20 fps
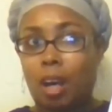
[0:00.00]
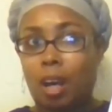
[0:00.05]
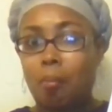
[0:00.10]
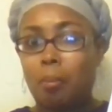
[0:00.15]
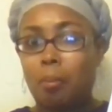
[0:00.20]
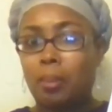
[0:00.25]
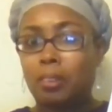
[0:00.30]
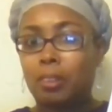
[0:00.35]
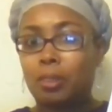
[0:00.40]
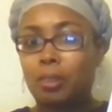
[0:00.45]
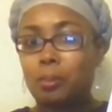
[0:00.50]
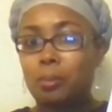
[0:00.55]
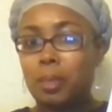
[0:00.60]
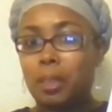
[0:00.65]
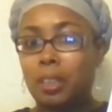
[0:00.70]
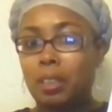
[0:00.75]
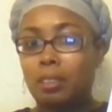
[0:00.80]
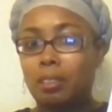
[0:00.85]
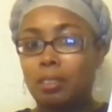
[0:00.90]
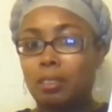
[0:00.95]
almost 2
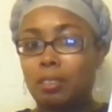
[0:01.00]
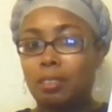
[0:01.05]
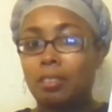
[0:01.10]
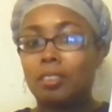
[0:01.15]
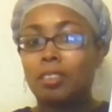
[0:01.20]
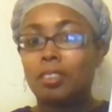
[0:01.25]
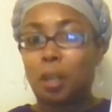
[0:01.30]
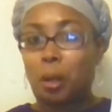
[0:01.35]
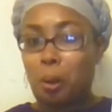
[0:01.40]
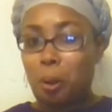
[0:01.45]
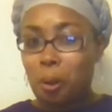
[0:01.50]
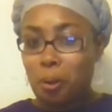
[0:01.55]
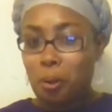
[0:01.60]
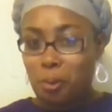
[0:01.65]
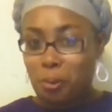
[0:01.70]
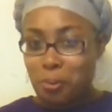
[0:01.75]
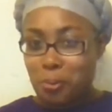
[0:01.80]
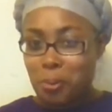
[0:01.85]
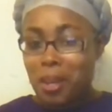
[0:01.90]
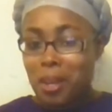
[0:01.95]
months.
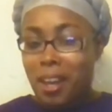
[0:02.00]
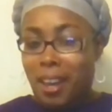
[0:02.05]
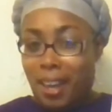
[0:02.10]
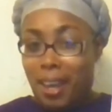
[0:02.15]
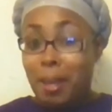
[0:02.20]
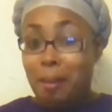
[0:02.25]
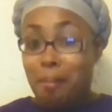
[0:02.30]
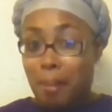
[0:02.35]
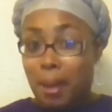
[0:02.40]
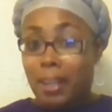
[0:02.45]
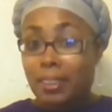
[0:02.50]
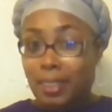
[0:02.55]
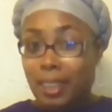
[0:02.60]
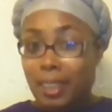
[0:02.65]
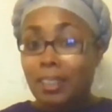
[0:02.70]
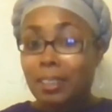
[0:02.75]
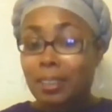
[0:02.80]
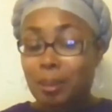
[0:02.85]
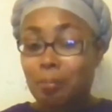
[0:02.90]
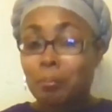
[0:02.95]
So it may
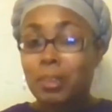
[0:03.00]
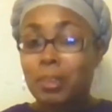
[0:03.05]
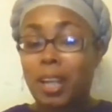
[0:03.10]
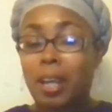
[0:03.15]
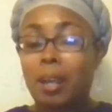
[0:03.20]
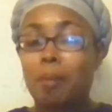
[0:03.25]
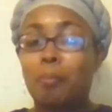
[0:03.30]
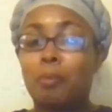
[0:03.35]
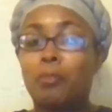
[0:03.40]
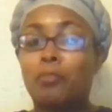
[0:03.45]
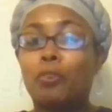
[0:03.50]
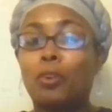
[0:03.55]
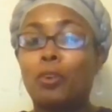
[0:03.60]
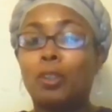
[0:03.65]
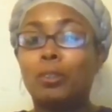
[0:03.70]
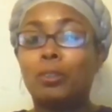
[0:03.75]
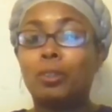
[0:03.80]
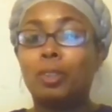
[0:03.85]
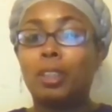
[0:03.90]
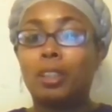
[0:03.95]
take some time before
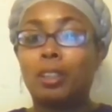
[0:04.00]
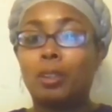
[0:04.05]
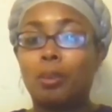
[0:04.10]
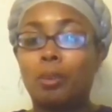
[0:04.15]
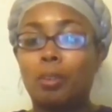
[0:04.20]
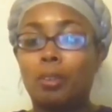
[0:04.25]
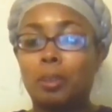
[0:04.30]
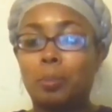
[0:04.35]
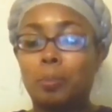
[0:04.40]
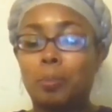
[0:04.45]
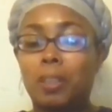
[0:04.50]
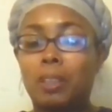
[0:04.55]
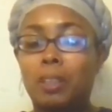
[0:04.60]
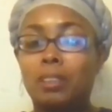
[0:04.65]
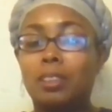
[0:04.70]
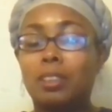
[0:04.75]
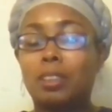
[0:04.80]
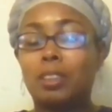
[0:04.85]
you get correspondence,